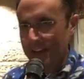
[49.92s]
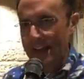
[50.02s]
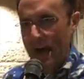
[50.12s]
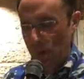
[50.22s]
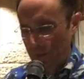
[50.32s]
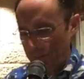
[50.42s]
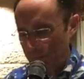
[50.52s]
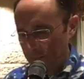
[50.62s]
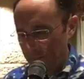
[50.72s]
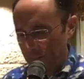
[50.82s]
Now,
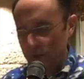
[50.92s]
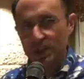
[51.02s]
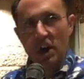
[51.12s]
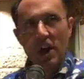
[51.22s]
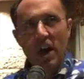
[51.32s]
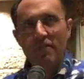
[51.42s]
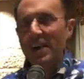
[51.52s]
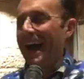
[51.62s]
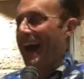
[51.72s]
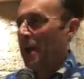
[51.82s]
we start
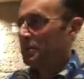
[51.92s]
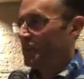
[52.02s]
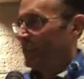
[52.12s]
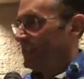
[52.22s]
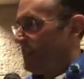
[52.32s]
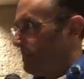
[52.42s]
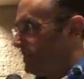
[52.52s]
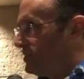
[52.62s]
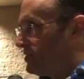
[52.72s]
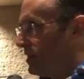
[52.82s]
off, I was going to
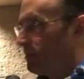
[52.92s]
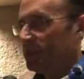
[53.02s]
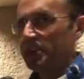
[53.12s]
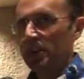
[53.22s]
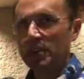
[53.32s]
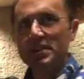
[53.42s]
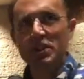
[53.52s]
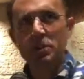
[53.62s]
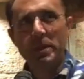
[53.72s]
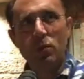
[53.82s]
demonstrate, but Cheryl said
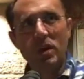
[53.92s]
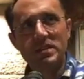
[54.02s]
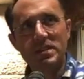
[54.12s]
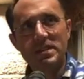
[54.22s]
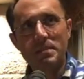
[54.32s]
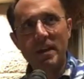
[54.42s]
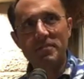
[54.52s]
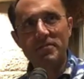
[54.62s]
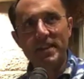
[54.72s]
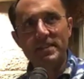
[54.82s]
nobody wants to see my
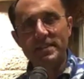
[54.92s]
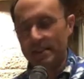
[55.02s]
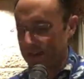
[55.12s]
feet.